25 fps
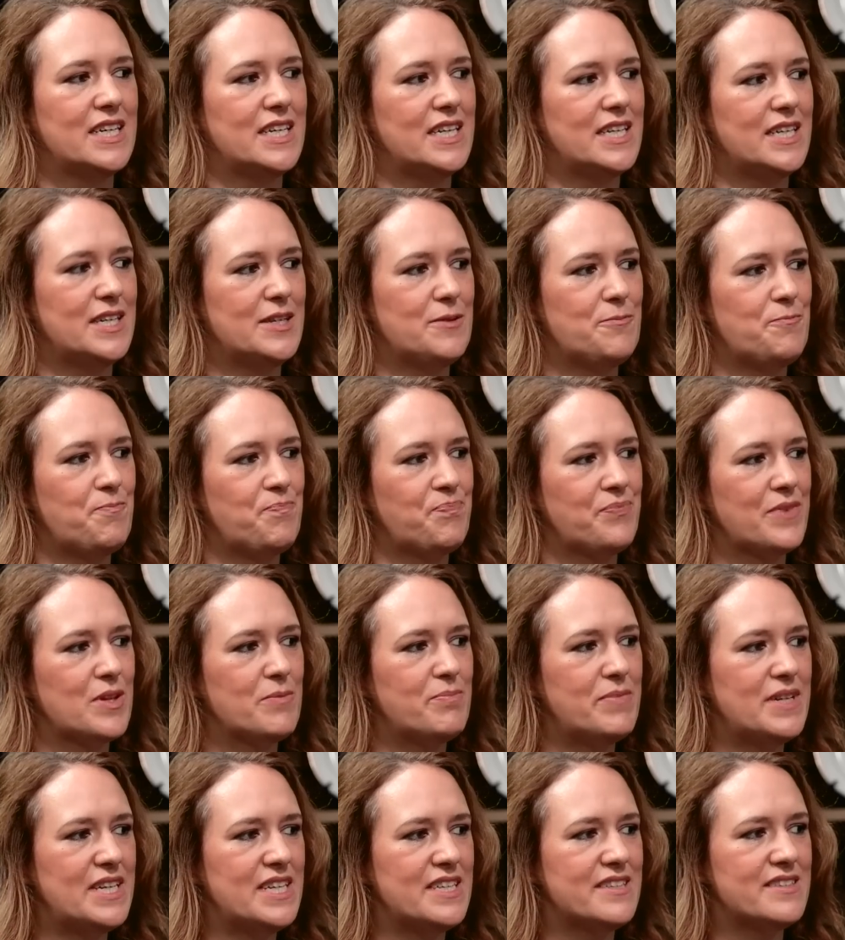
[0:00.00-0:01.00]

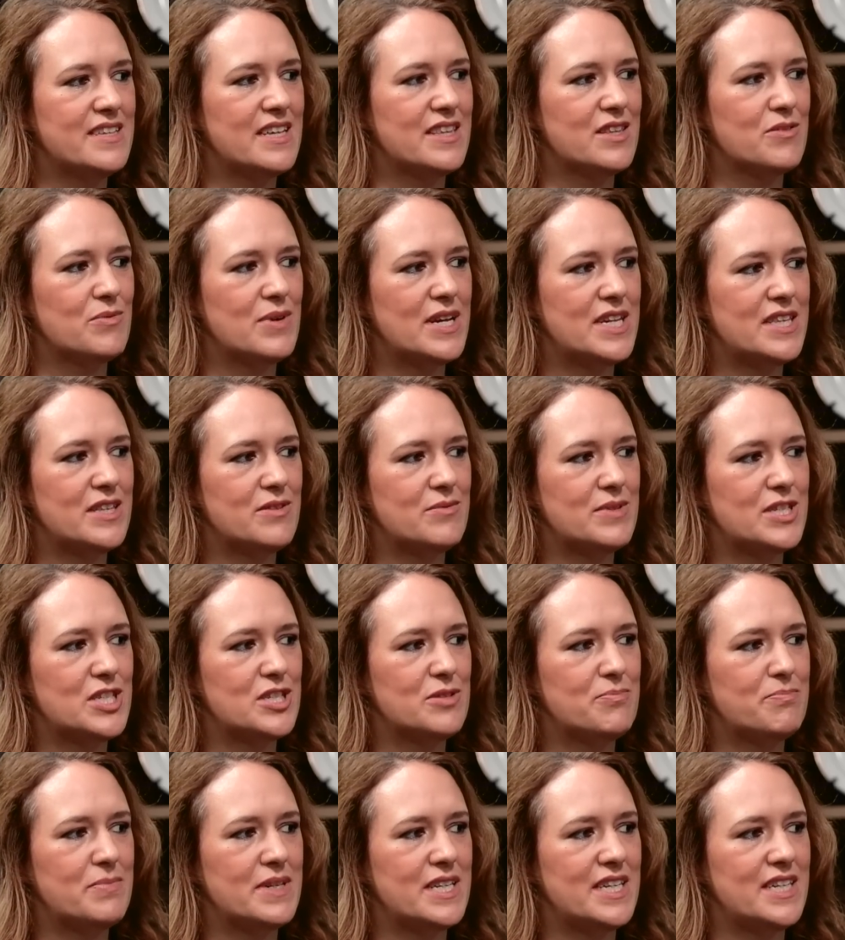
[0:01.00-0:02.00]
But is that the way that we
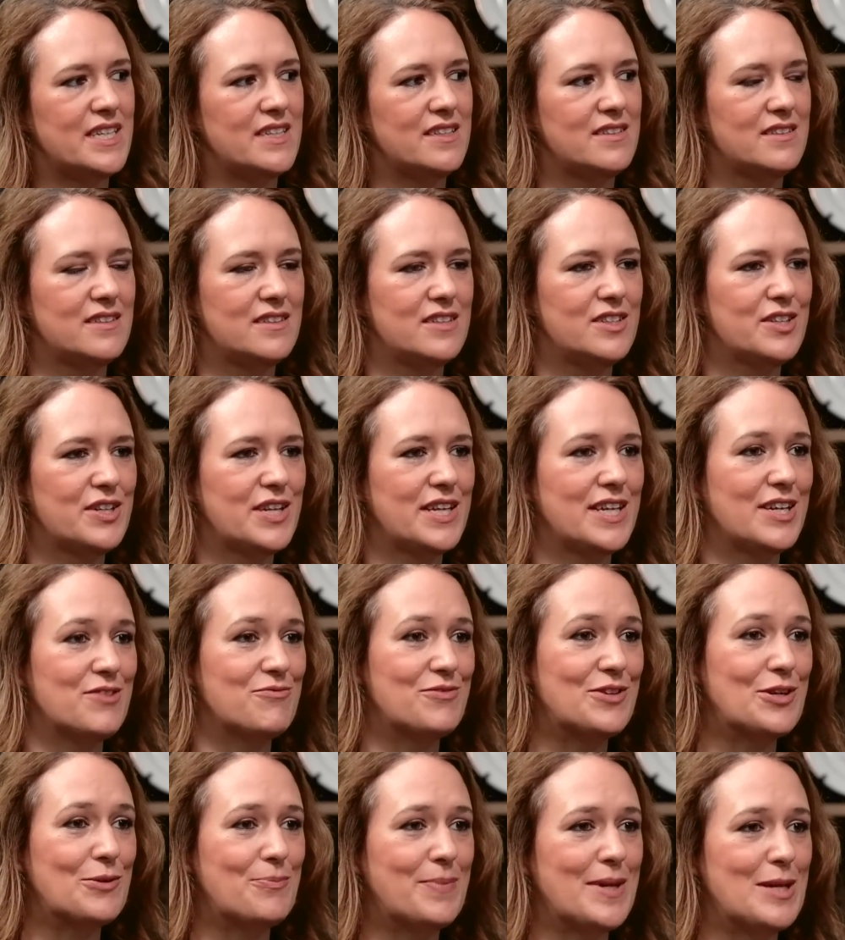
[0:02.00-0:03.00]
should be looking at
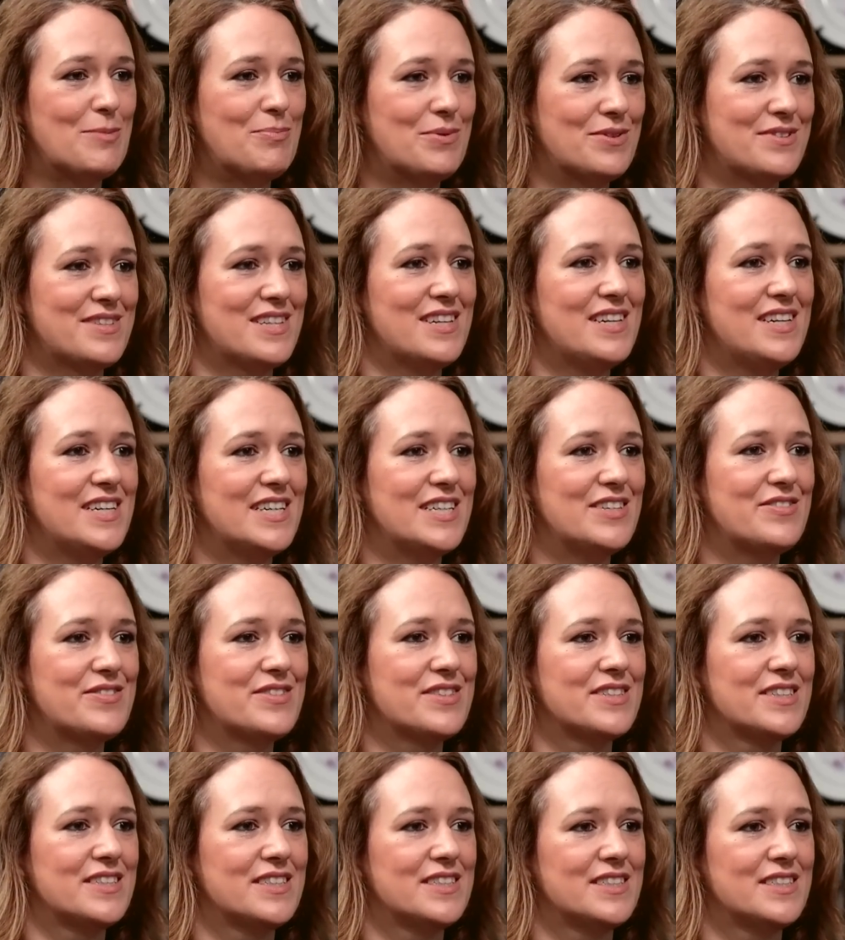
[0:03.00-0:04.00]
real people's lives?